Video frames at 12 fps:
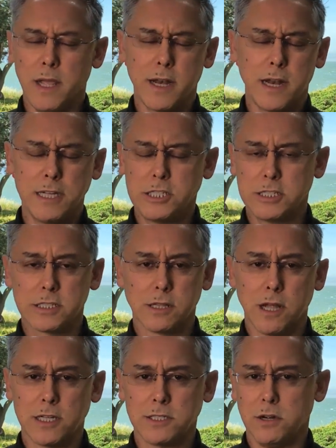and I just
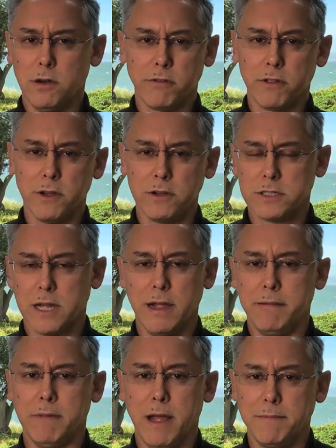gloss over those.
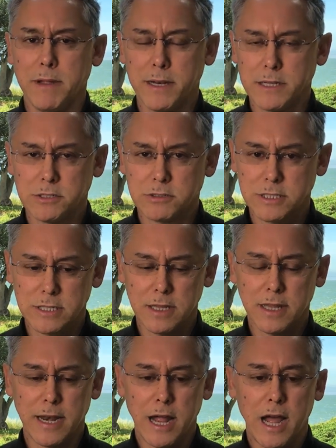I'm not interested
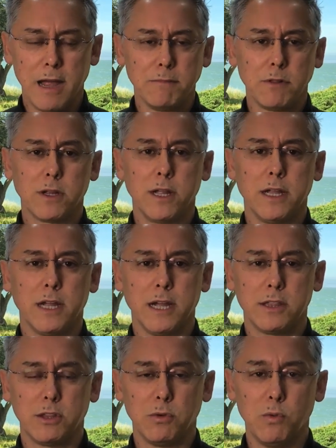in that. I'm looking
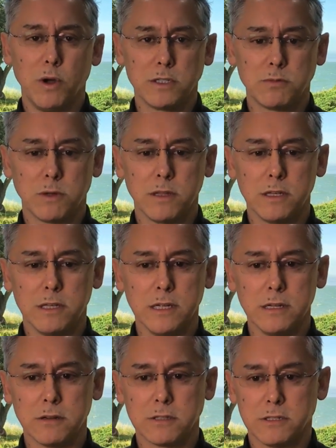at the ones where the
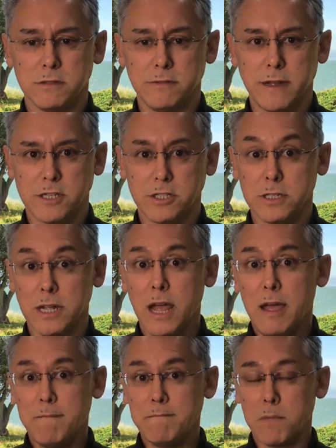dealers have actually
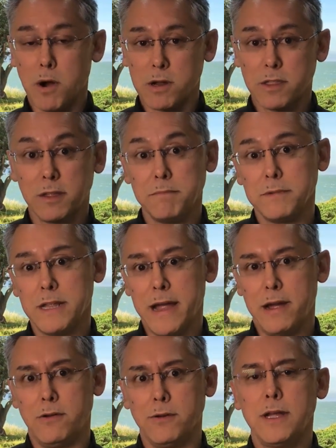marked them
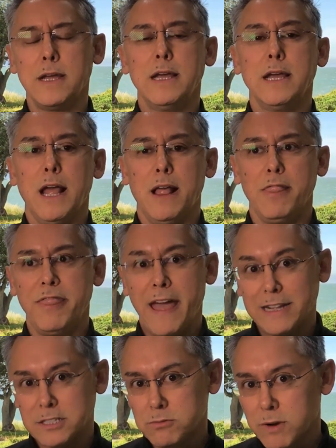down.
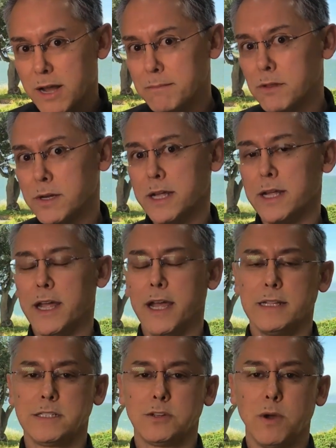That's what I'm looking
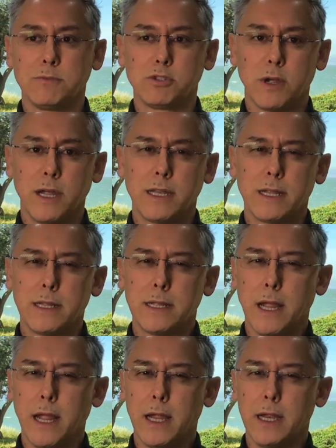at. So I'm trying to
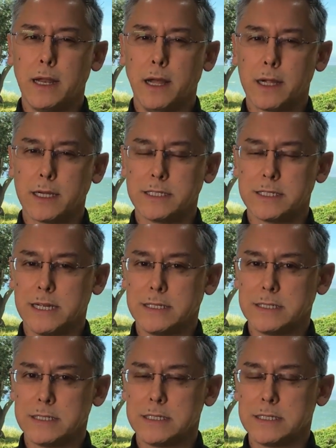gain a
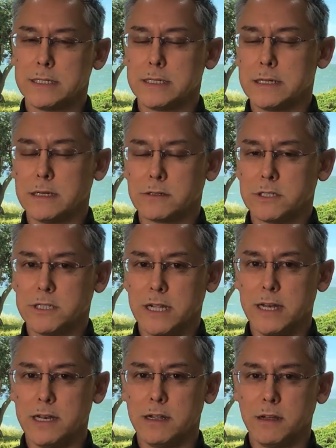consensus and an
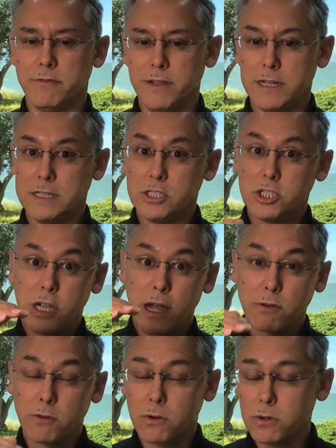understanding of, in
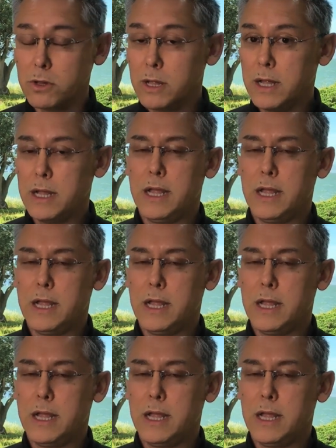general,